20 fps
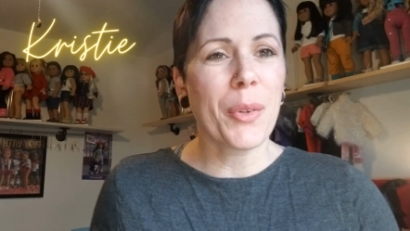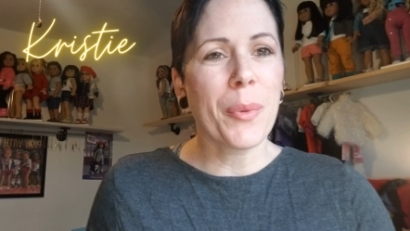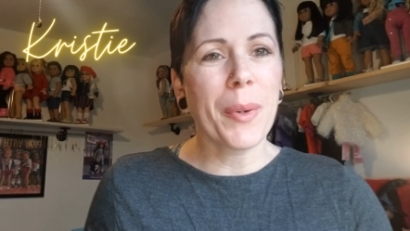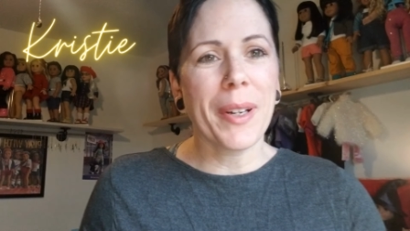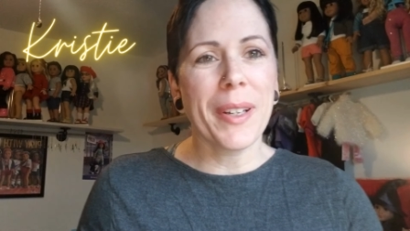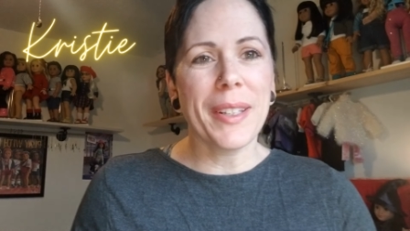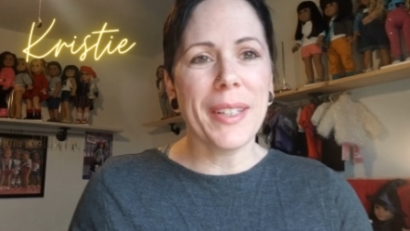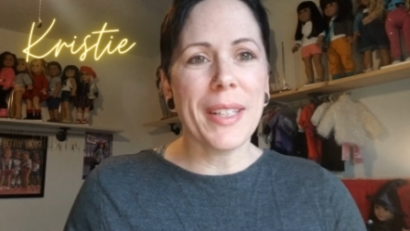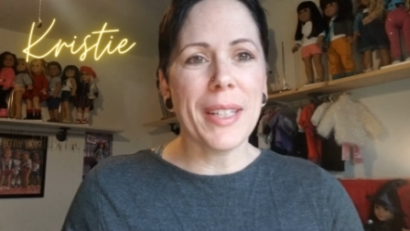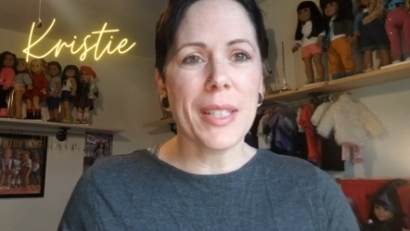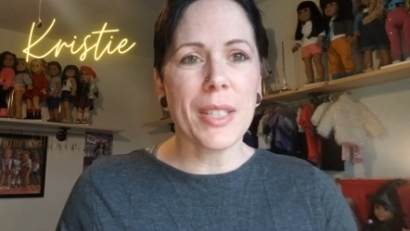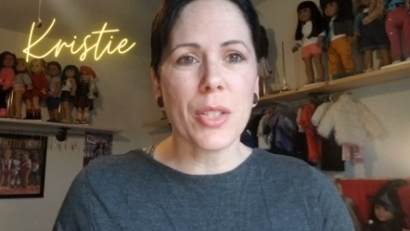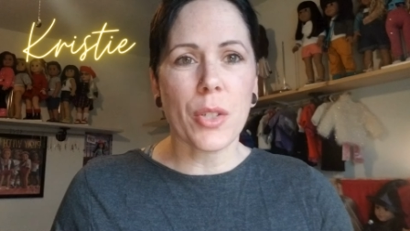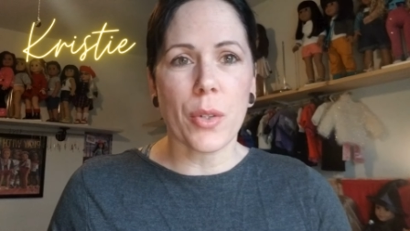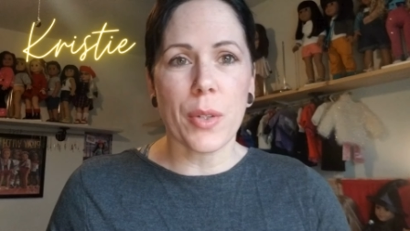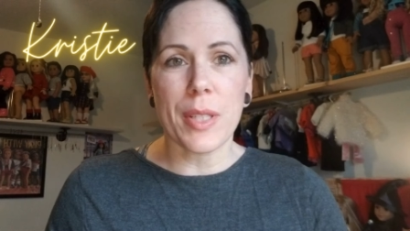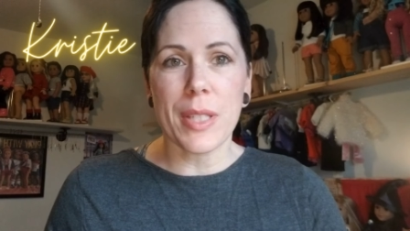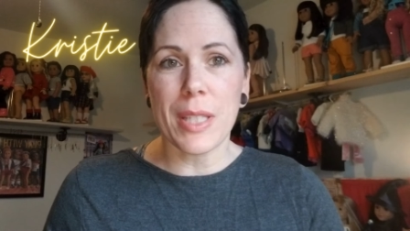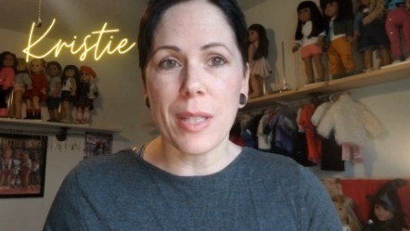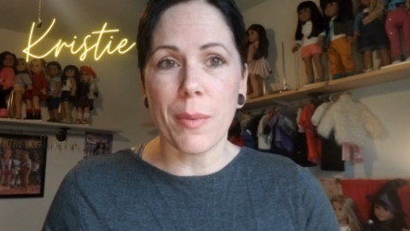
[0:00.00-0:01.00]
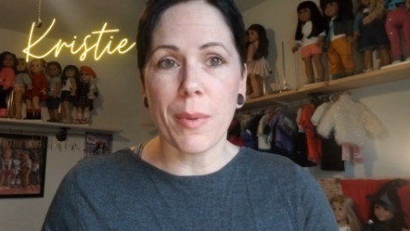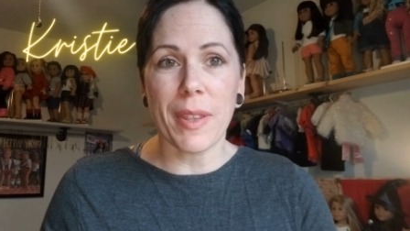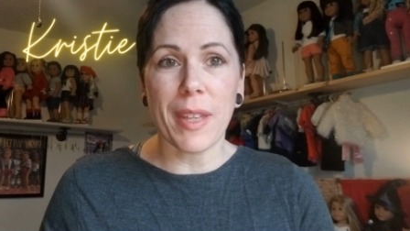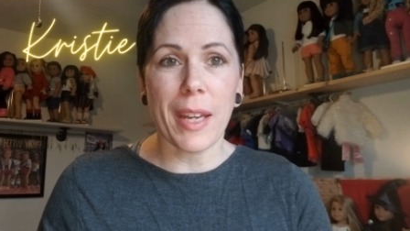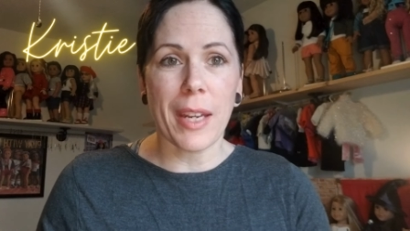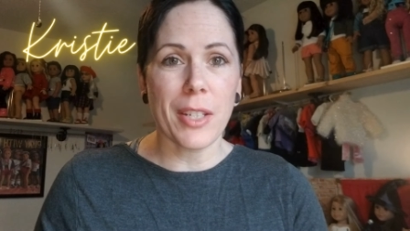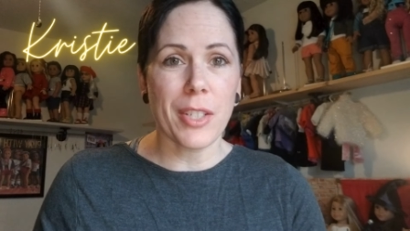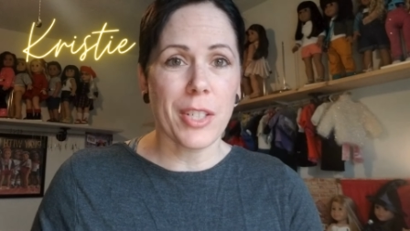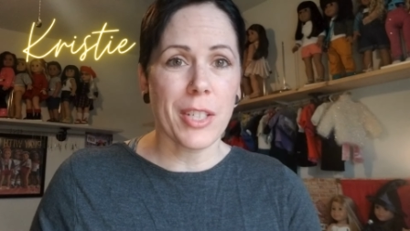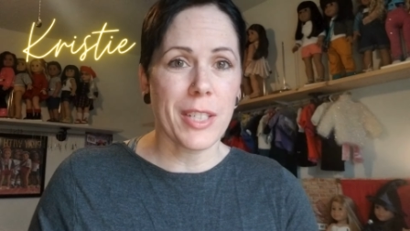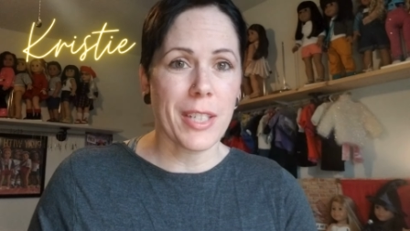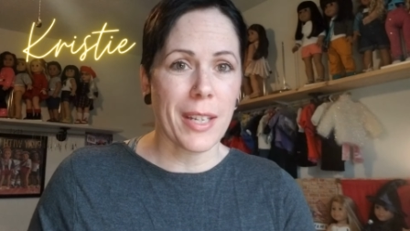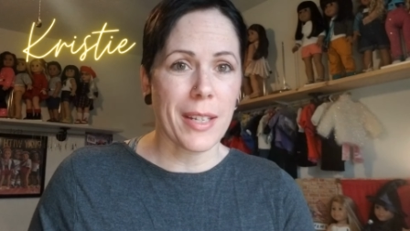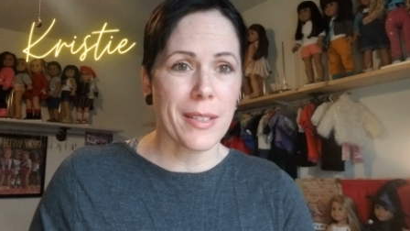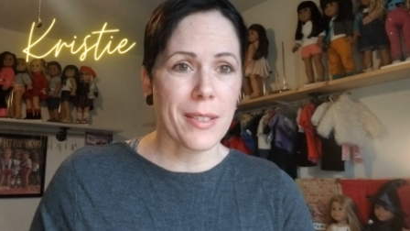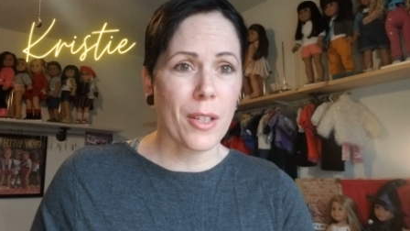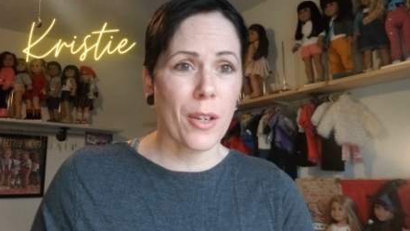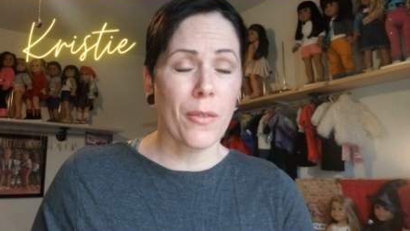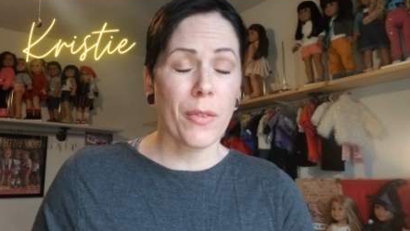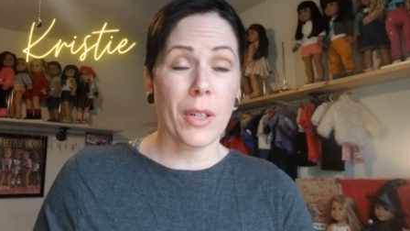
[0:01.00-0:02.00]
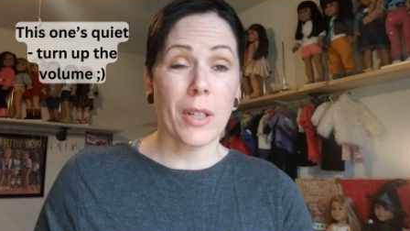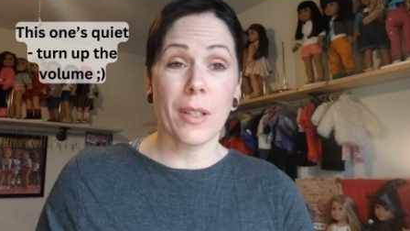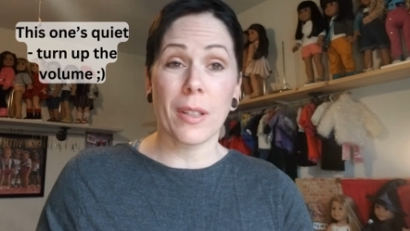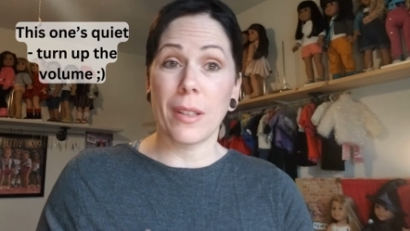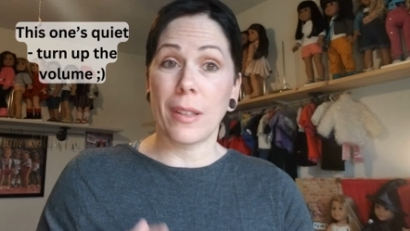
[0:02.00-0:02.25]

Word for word: everyone, it's Kristie with AG Takes Over.